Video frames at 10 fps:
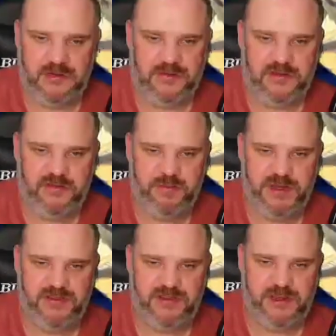defensive
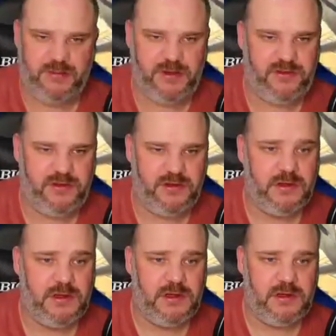base champions,
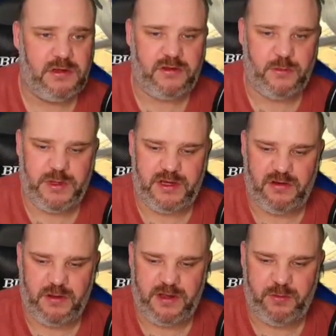so I've managed
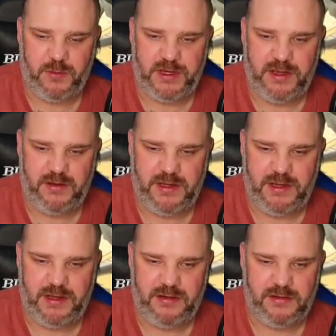to lock everybody out
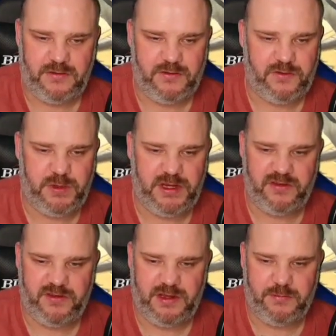there, speed
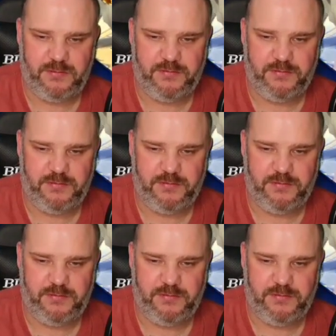us up.